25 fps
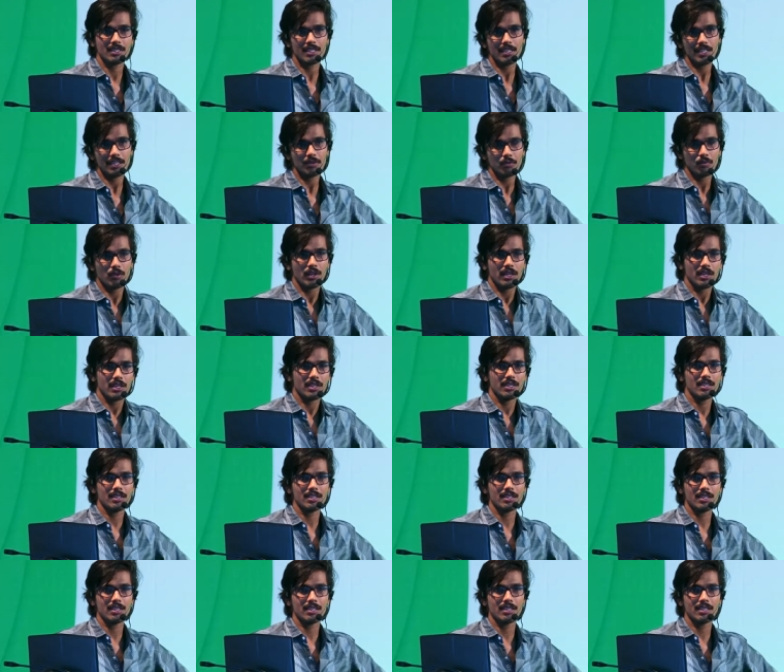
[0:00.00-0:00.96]
And why
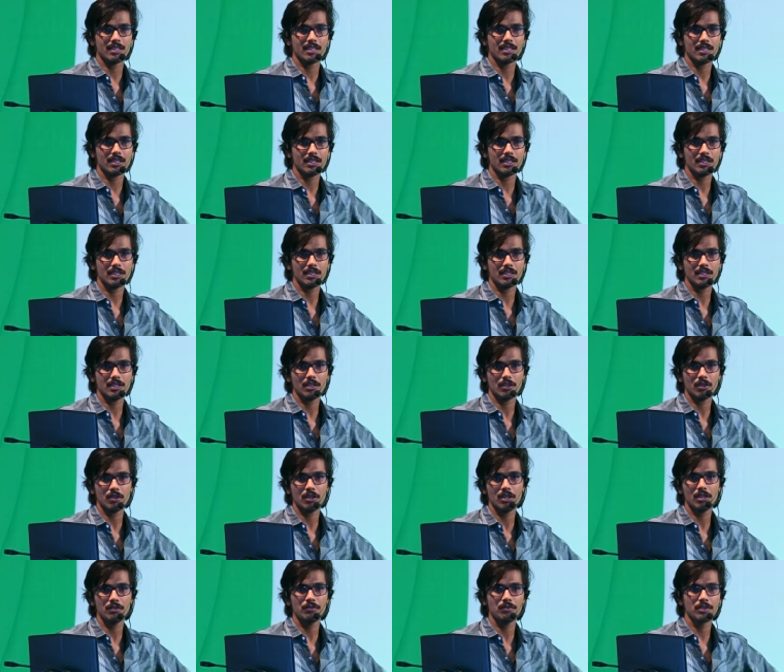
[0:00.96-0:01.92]
uh,
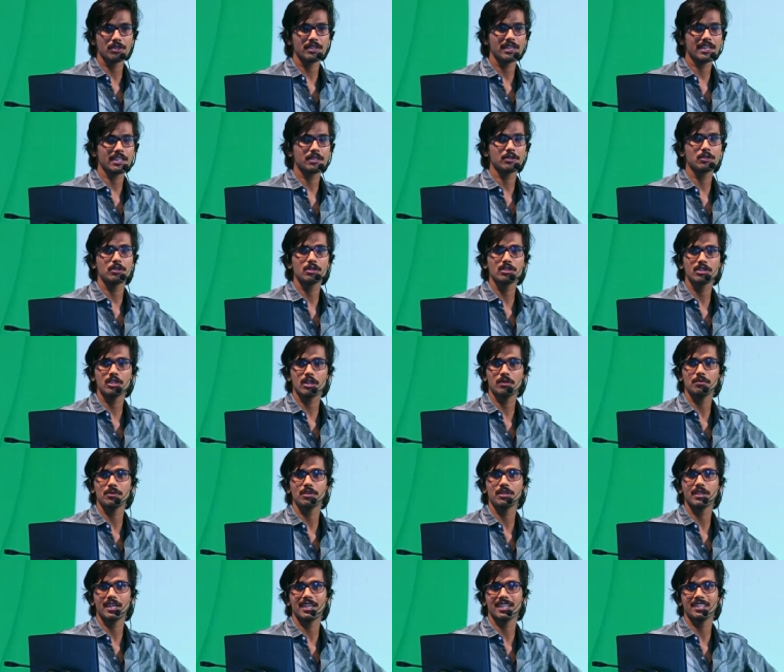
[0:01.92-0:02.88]
only if you get good job,
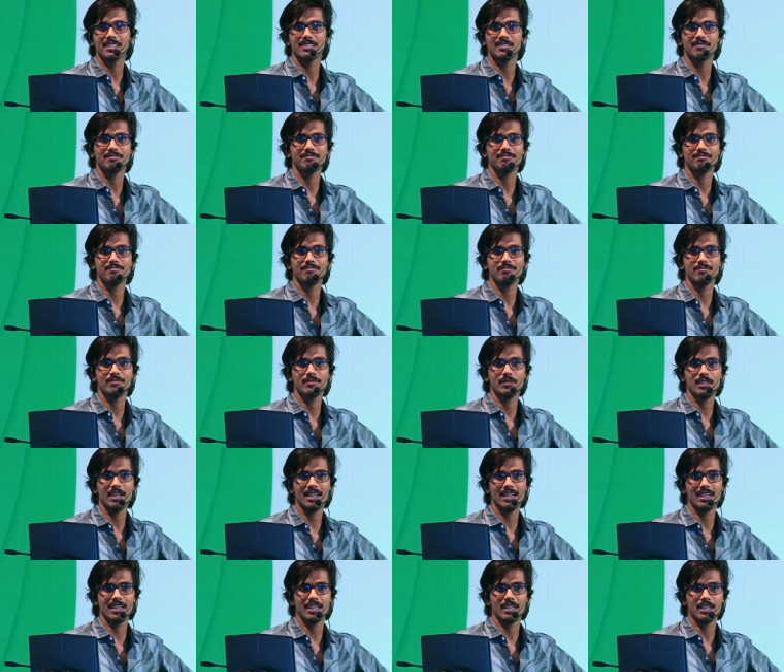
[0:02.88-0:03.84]
you can,
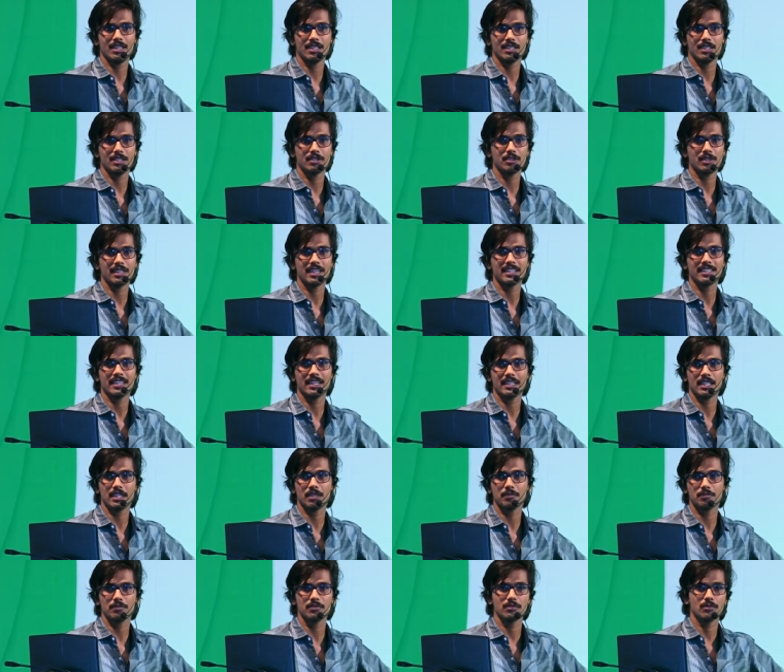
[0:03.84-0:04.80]
uh, you can get
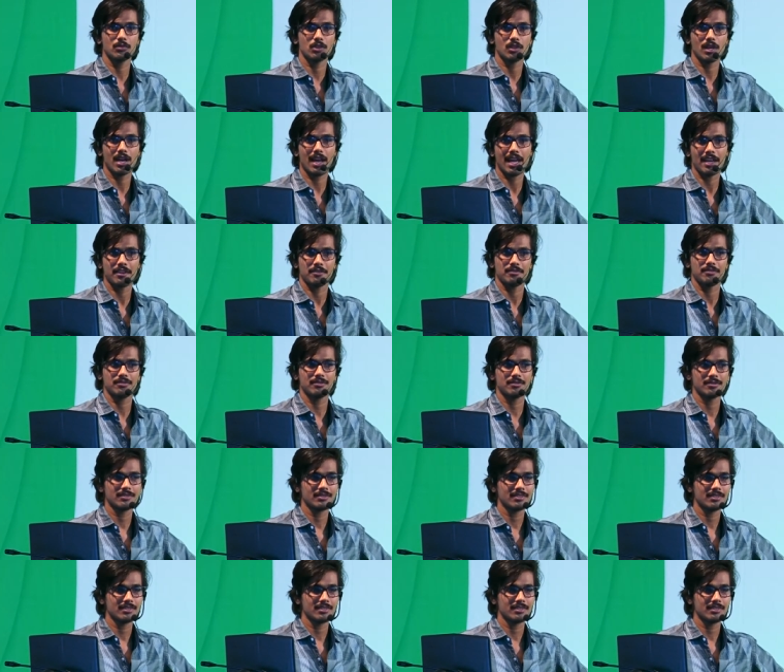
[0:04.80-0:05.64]
a good life?